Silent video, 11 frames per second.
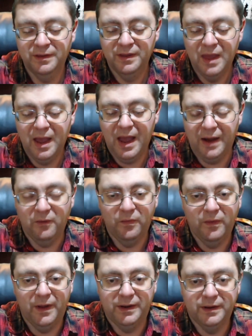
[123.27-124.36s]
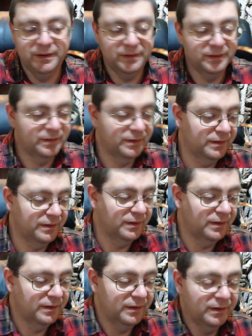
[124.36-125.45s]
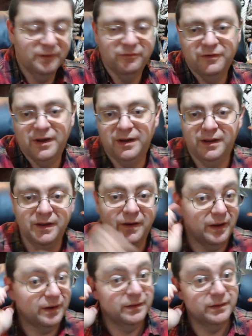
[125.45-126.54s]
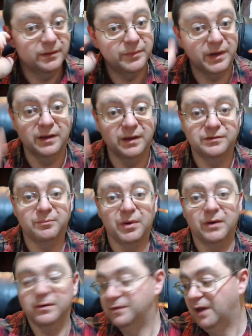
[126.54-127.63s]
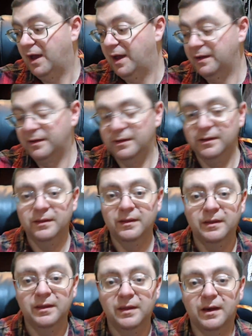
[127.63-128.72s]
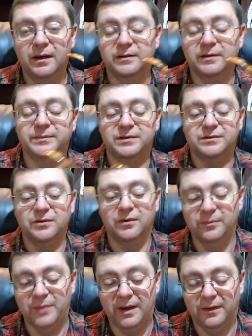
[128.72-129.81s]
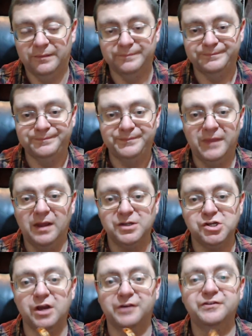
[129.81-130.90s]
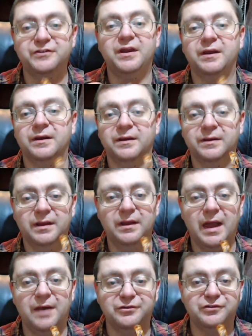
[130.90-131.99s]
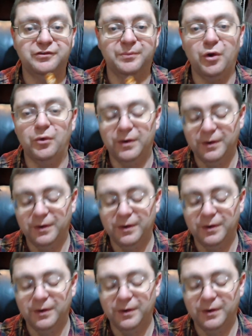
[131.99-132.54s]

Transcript: I don't like confetti cut because it burns hot. It's all about adjusting how to smoke.